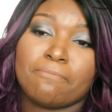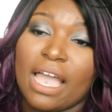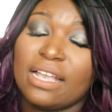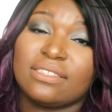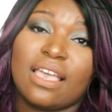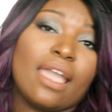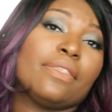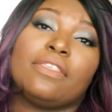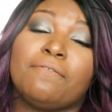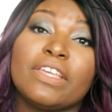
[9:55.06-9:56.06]
I say
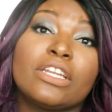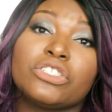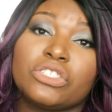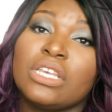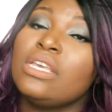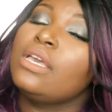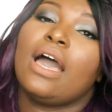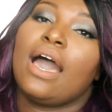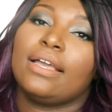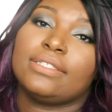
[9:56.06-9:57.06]
the finish,
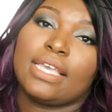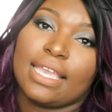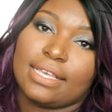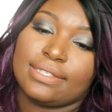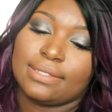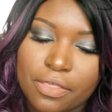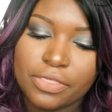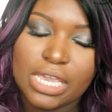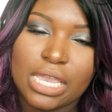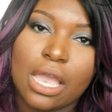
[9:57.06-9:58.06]
I say yes.
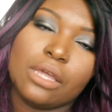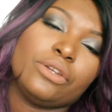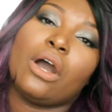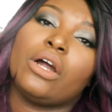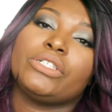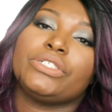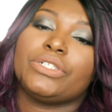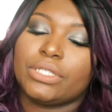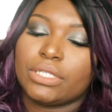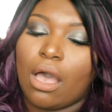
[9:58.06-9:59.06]
The
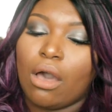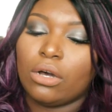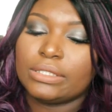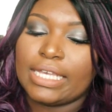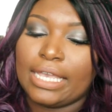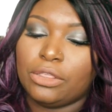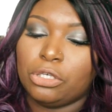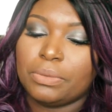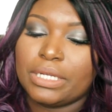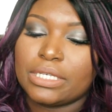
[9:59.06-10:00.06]
NARS All Day
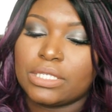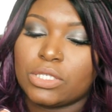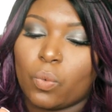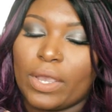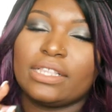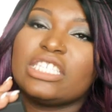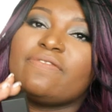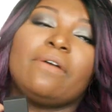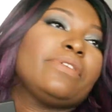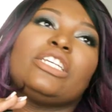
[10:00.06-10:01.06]
Luminous Weightless
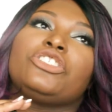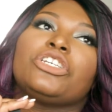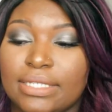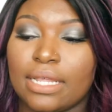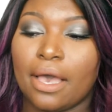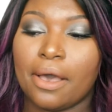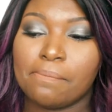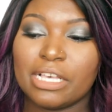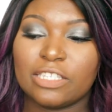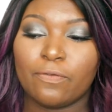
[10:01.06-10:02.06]
Foundation,
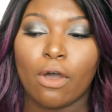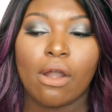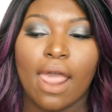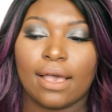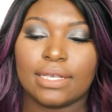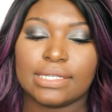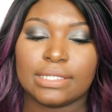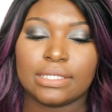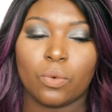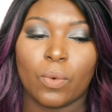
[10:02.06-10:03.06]
as far as the